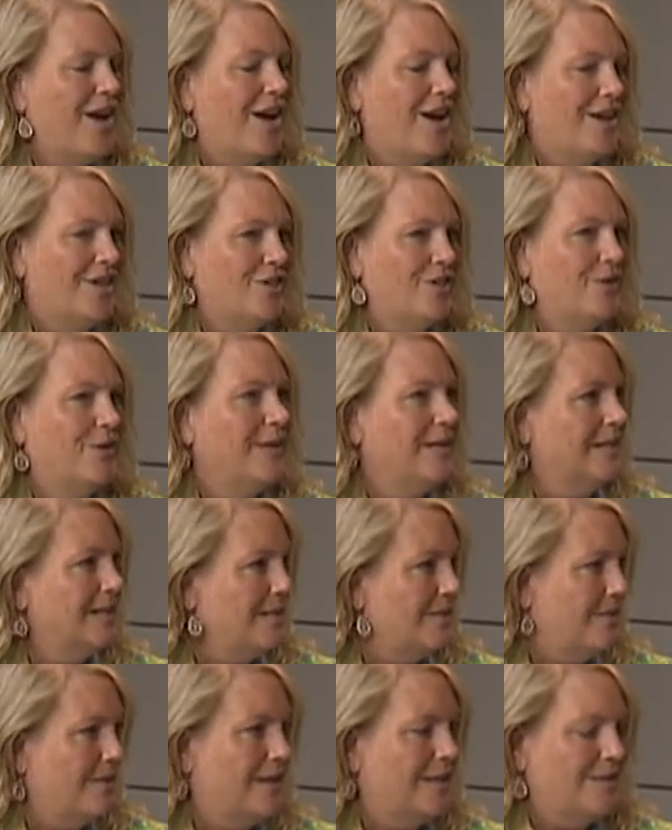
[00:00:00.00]
uh, join
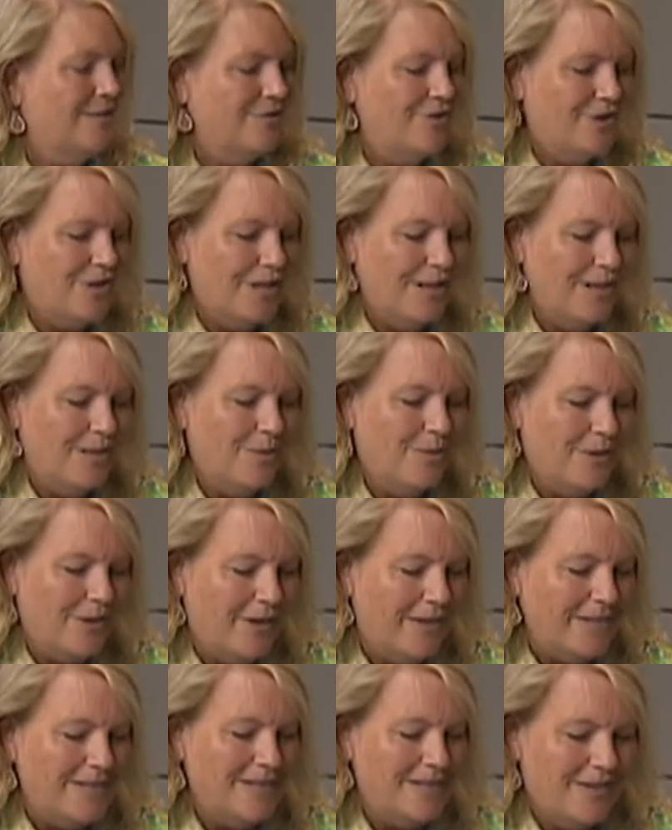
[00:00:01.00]
us effective
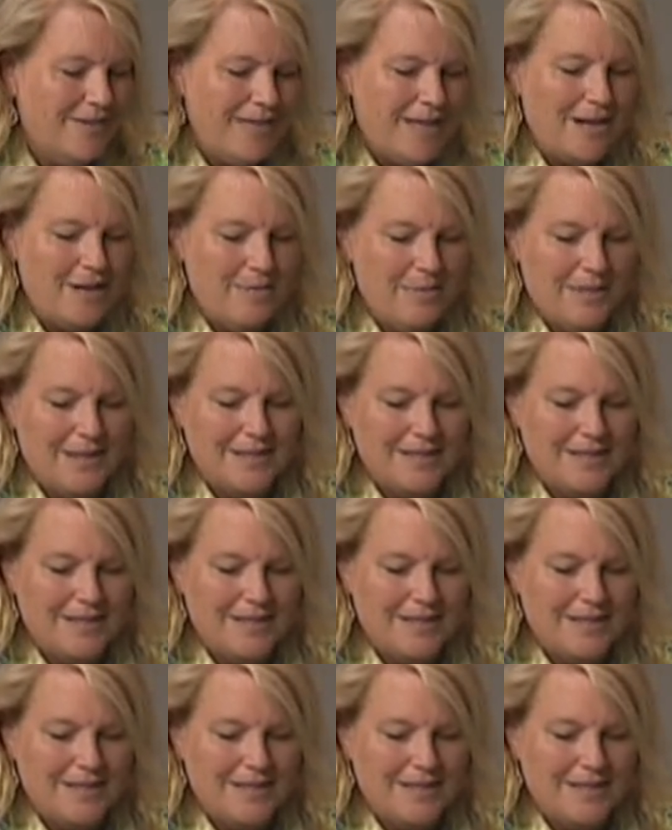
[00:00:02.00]
January. So that'll be